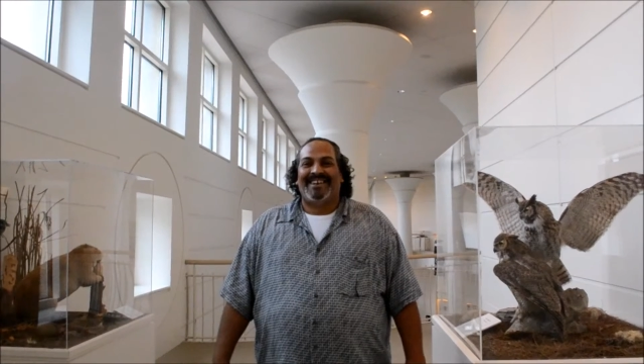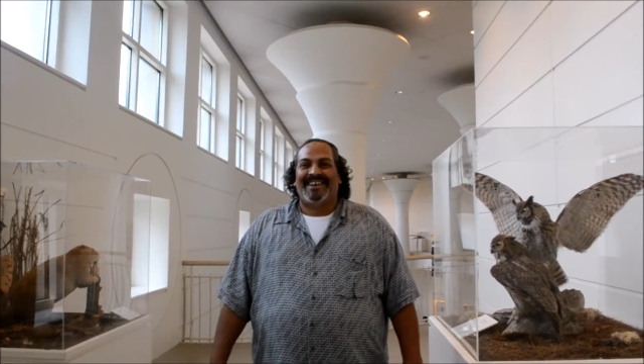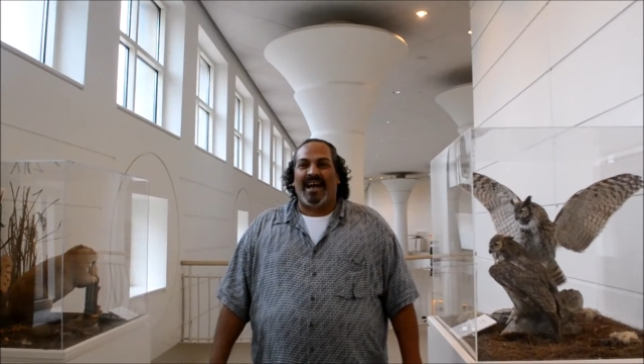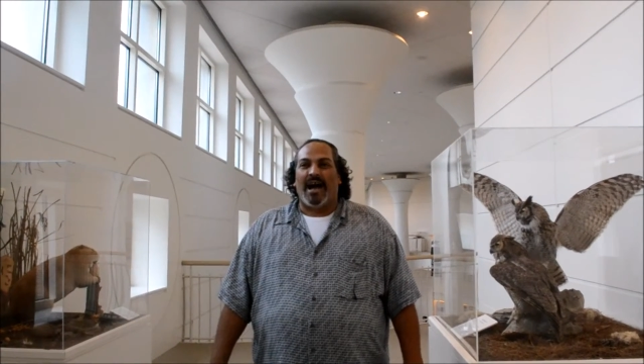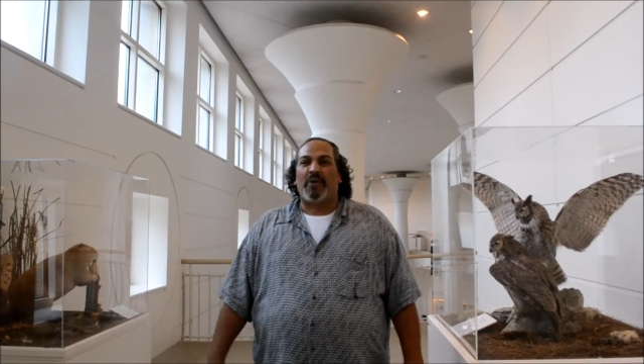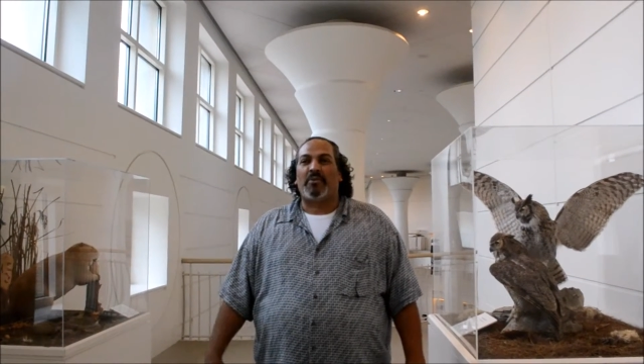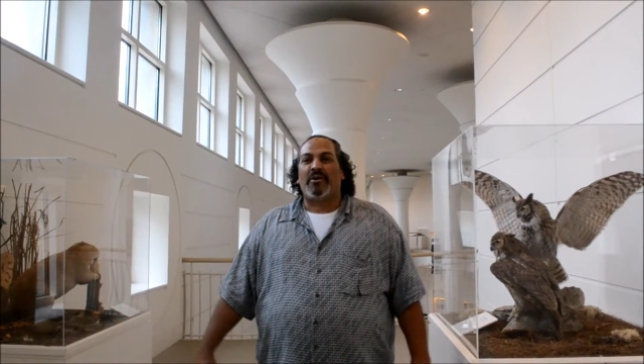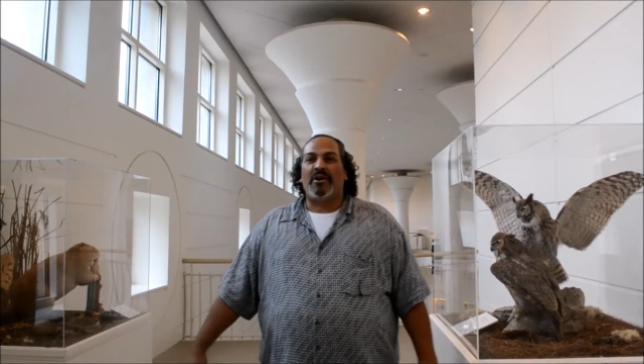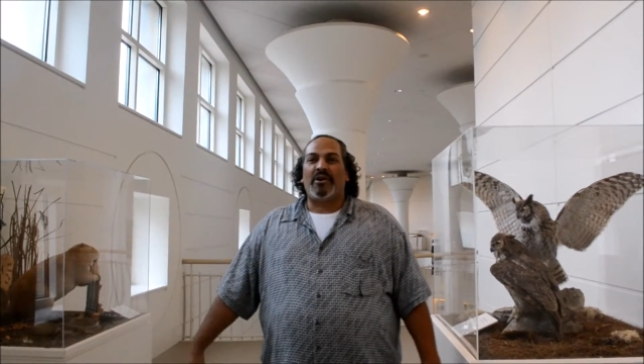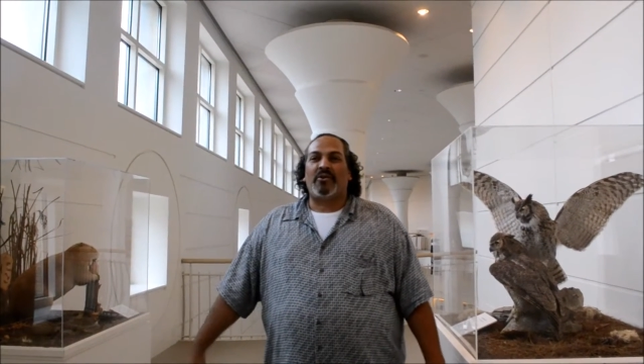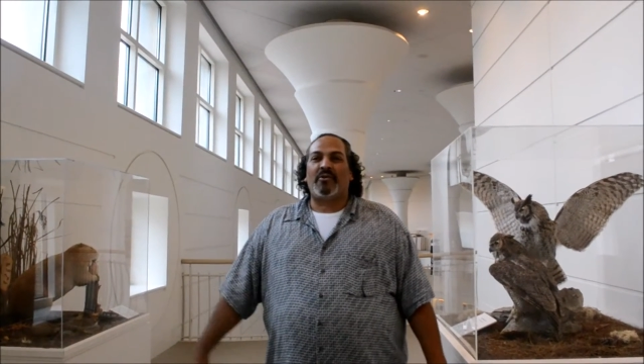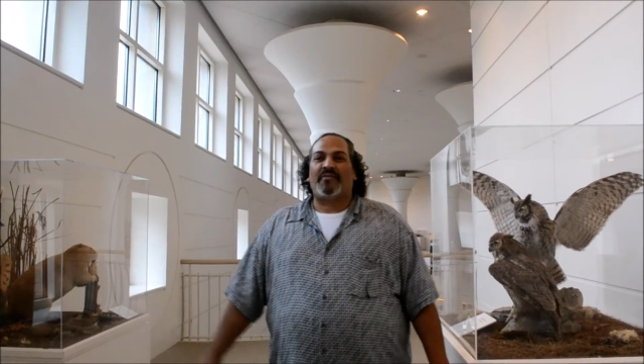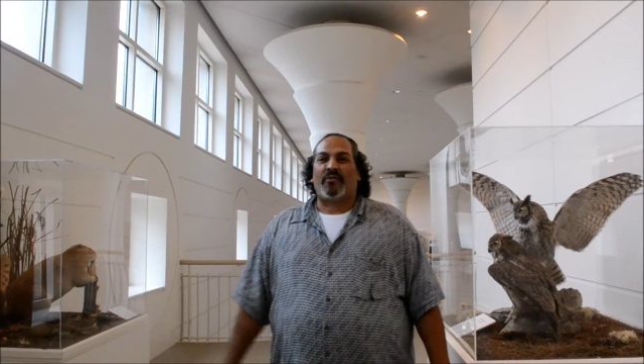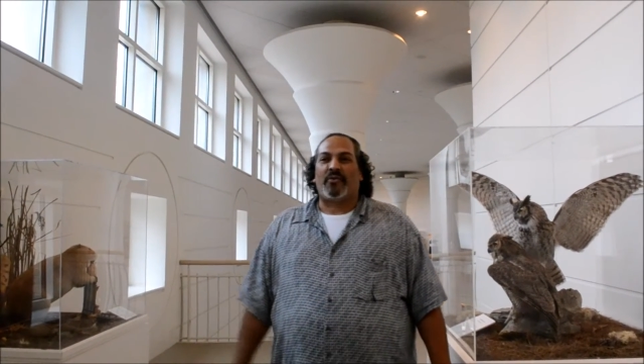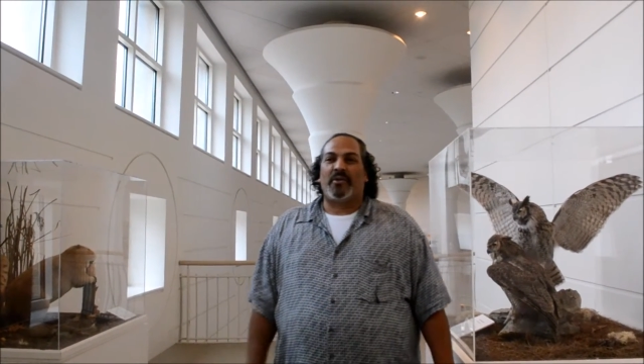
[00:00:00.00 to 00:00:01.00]
Our
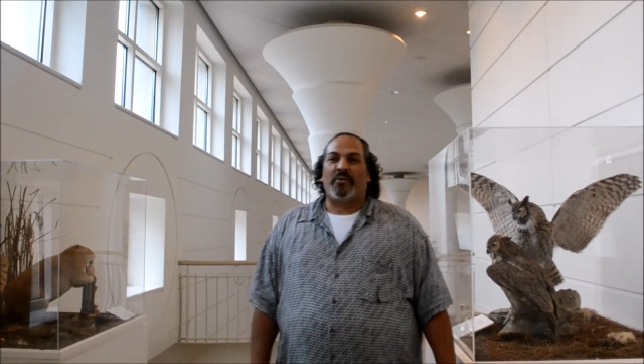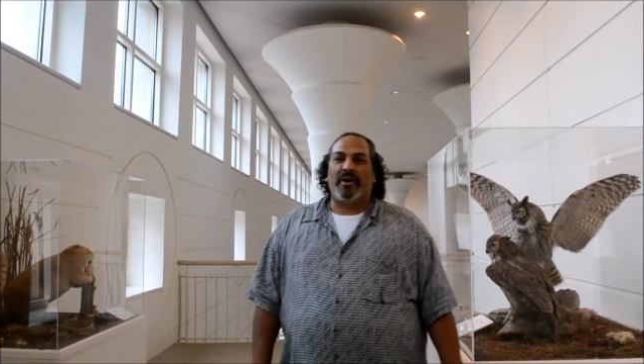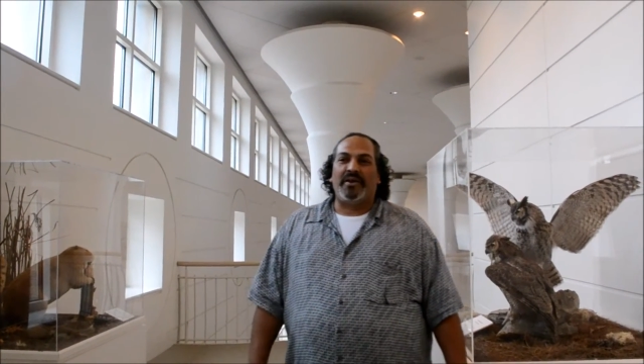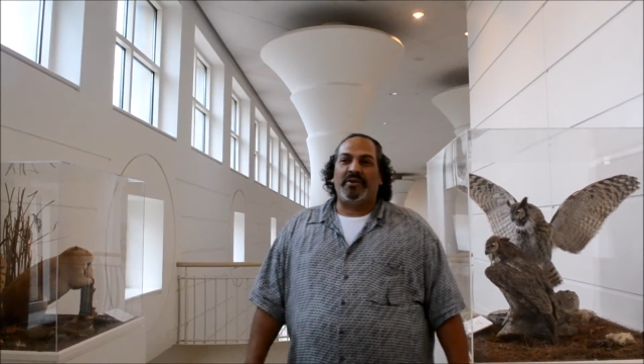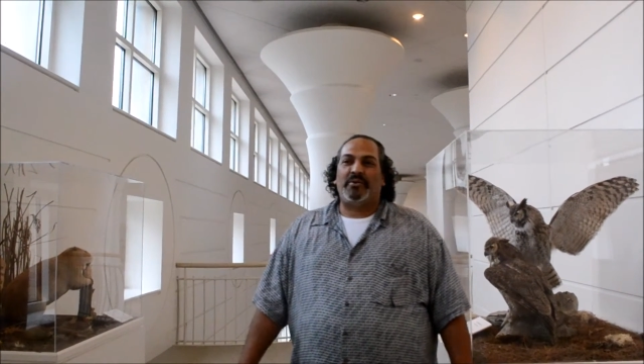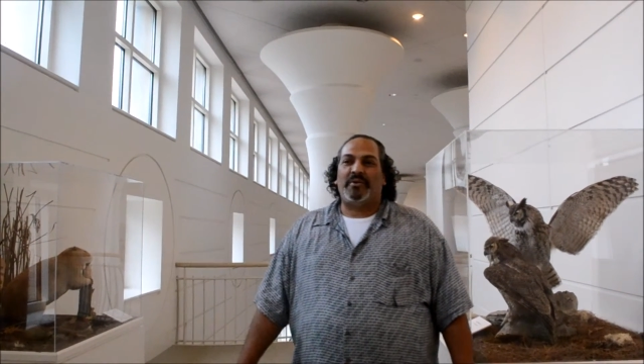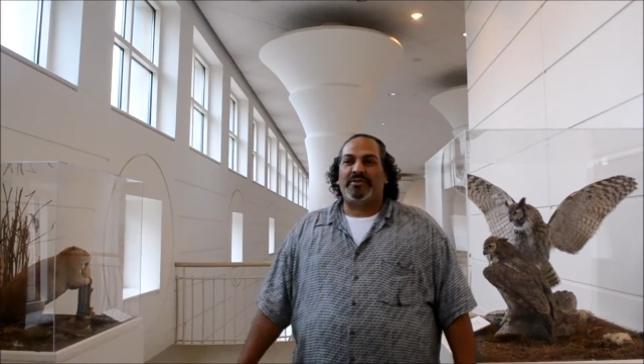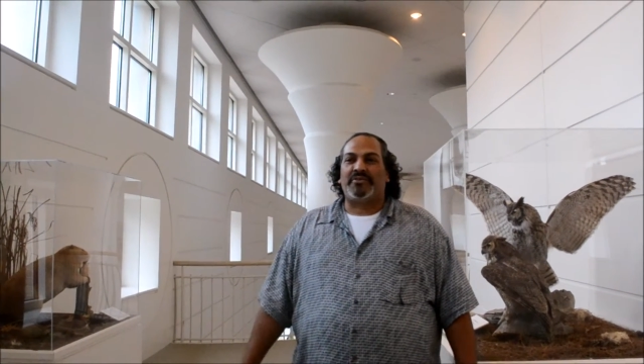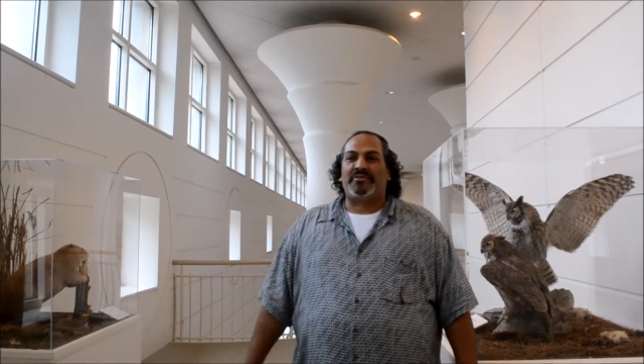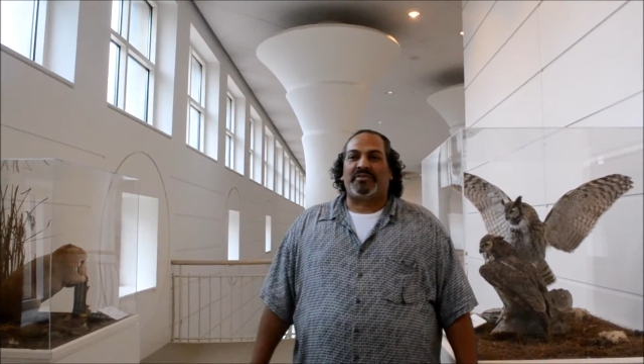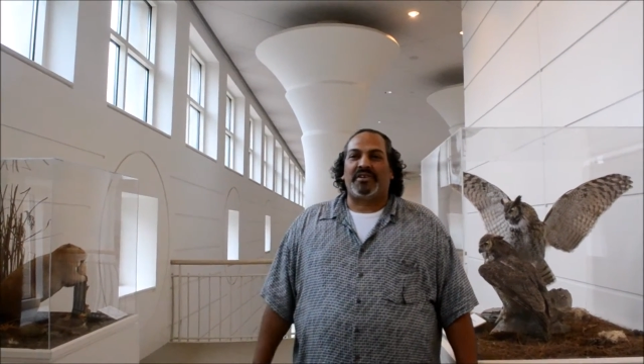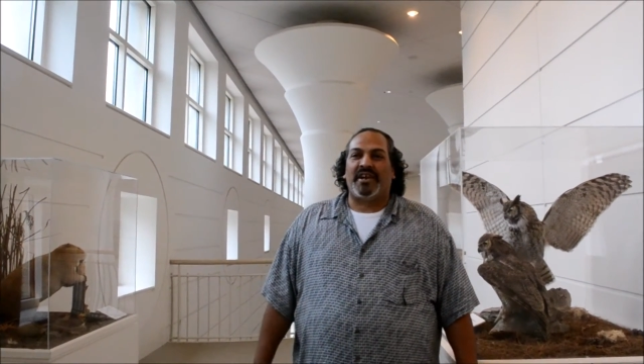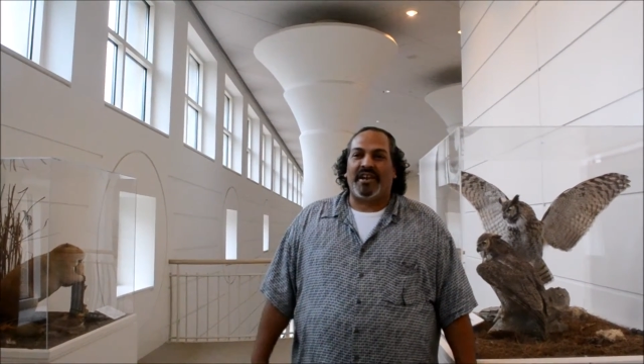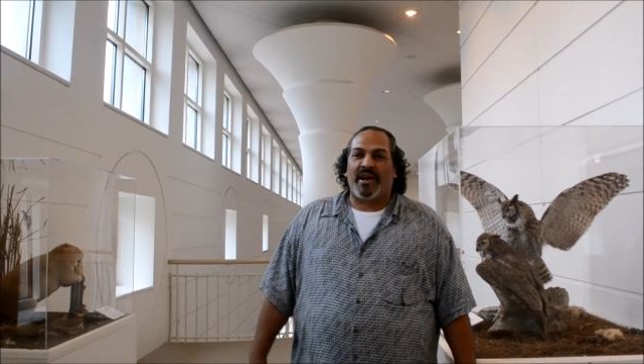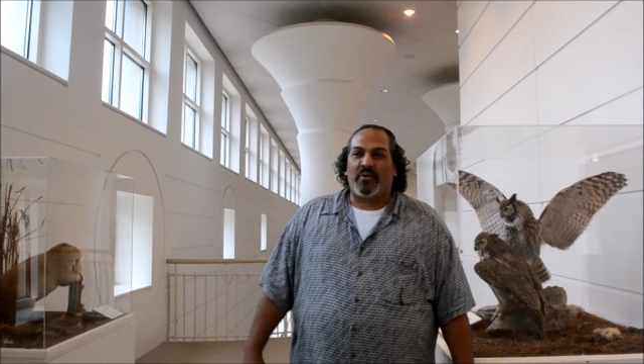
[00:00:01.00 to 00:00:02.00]
hunger for a way to
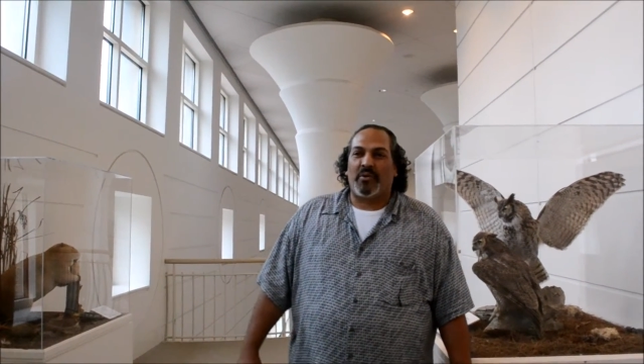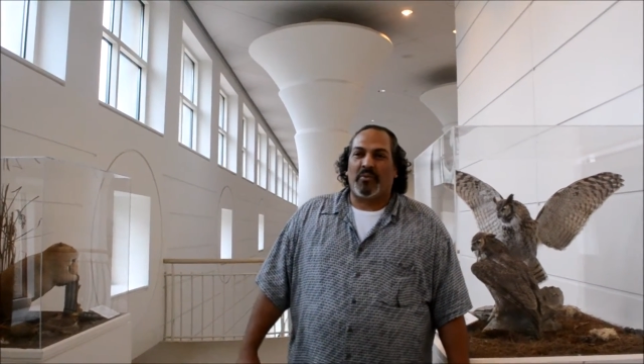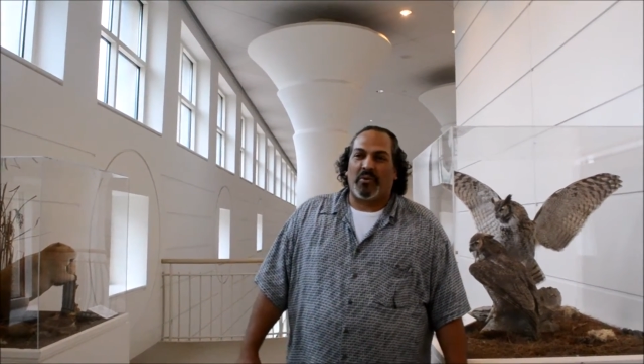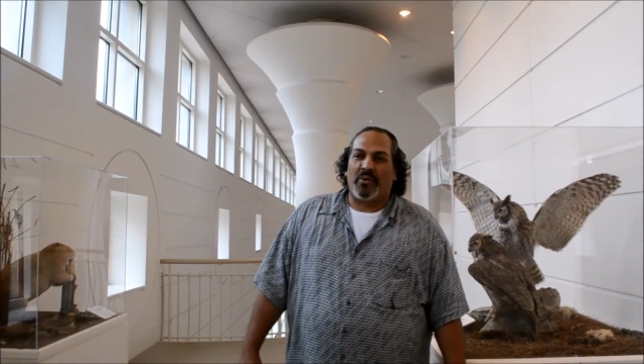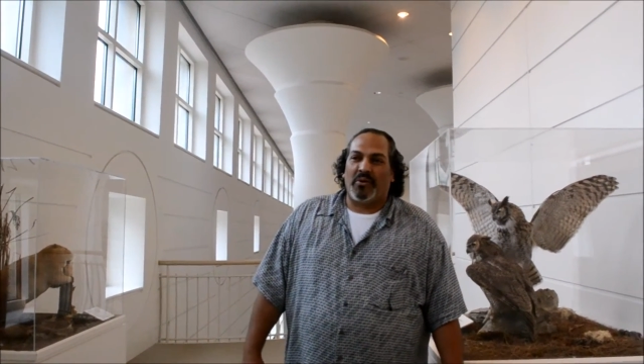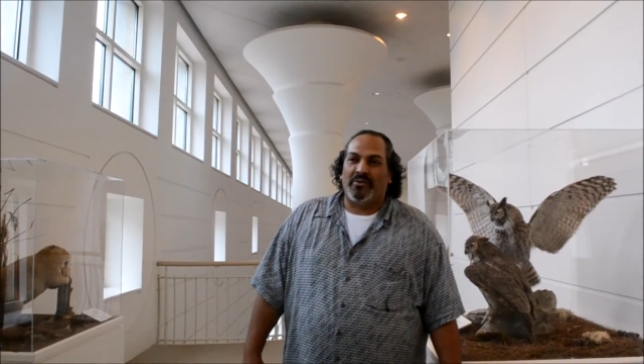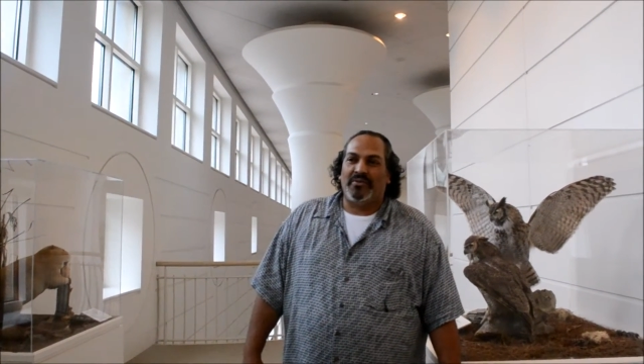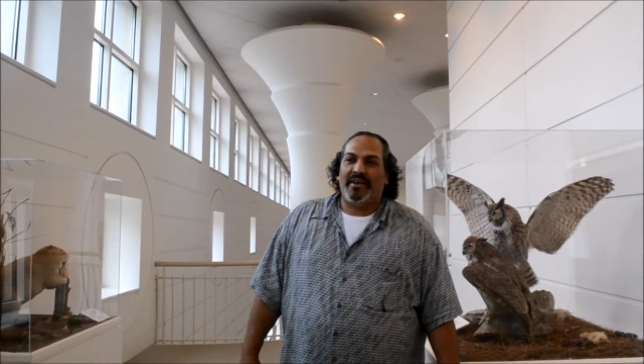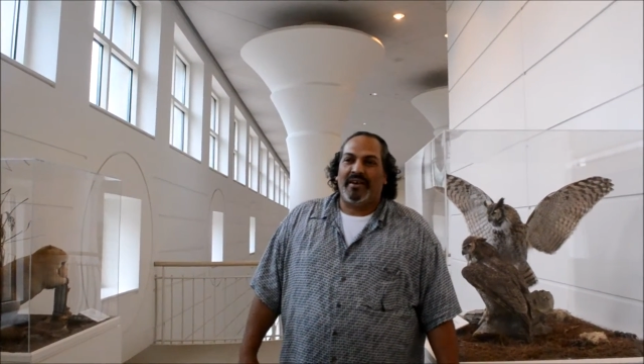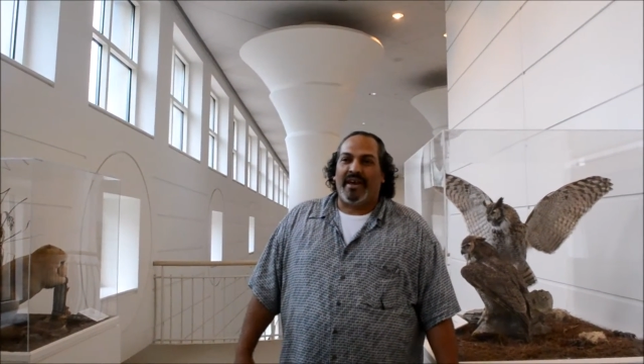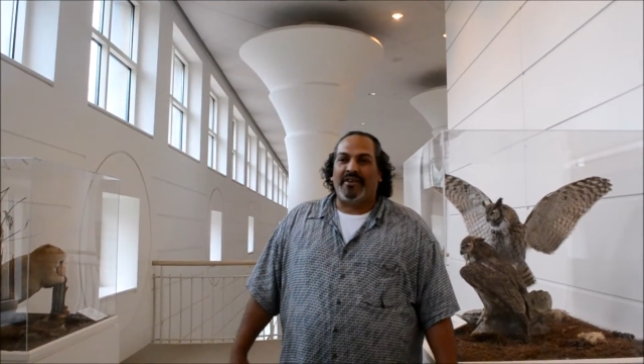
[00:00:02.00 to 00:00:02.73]
understand our world